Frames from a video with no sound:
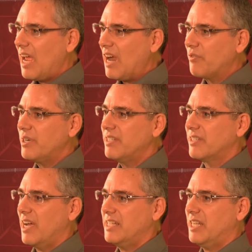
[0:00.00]
Every
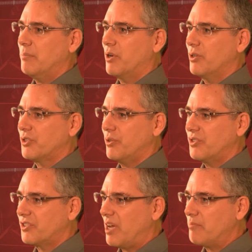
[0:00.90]
design team goes through
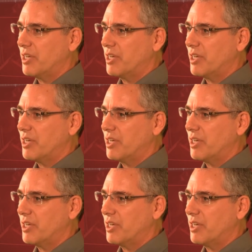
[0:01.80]
some